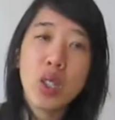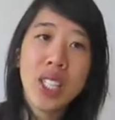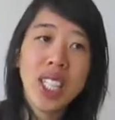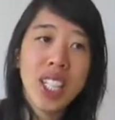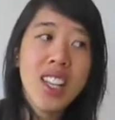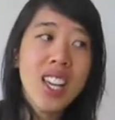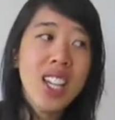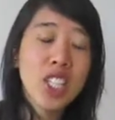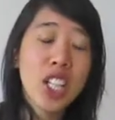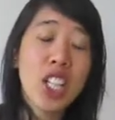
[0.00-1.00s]
create a
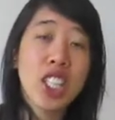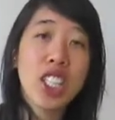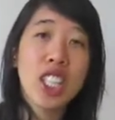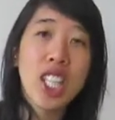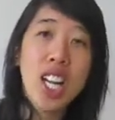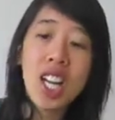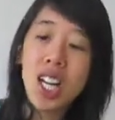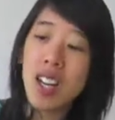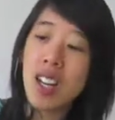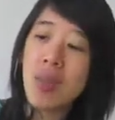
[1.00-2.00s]
dark
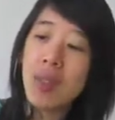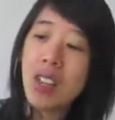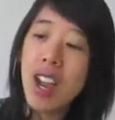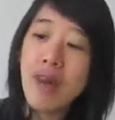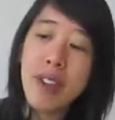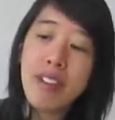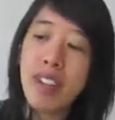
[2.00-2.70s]
um, environment for